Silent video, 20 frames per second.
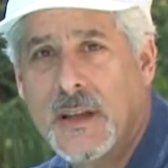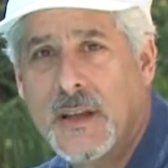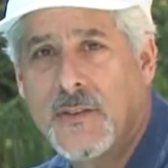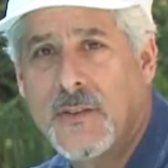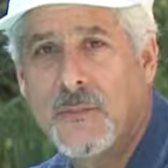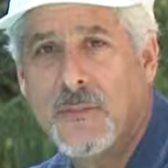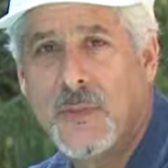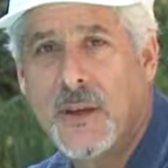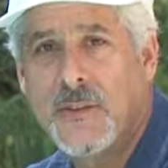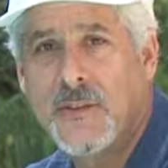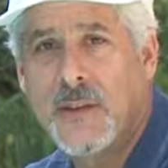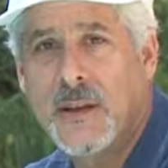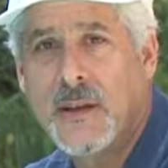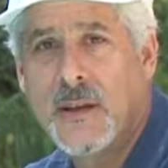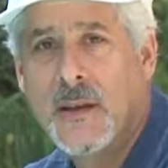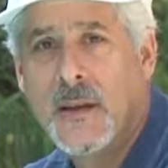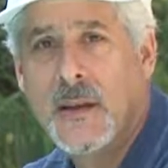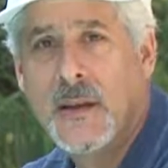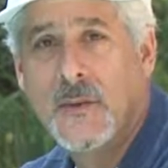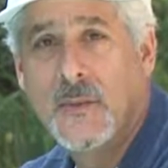isn't busy
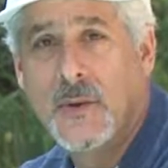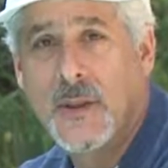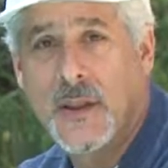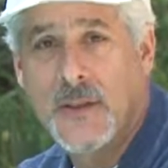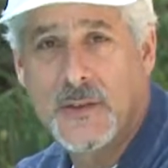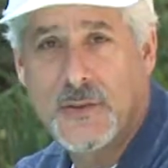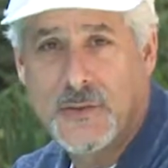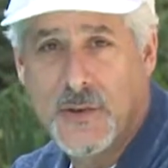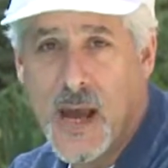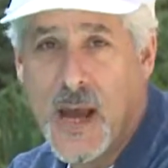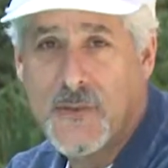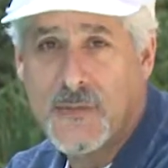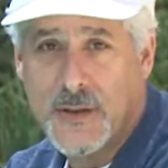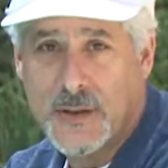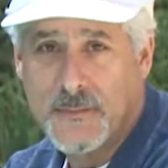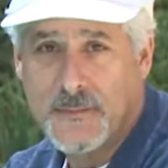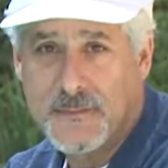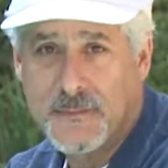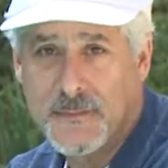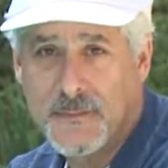with other traffic.